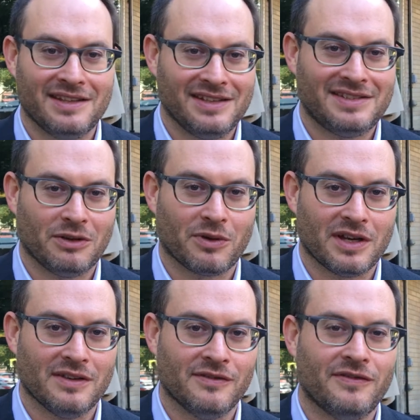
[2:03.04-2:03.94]
in these
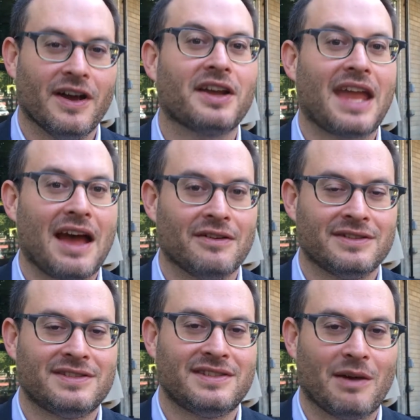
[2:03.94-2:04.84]
secretive
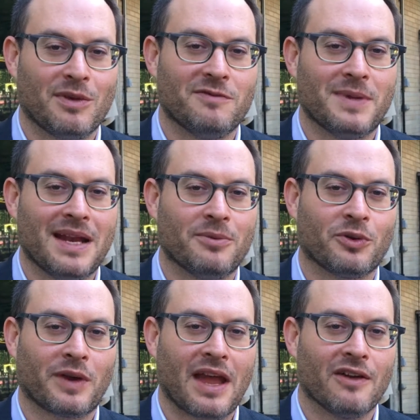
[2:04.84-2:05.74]
accounts that we've been
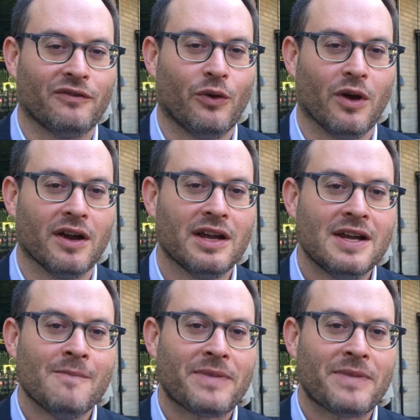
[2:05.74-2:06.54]
able to account for.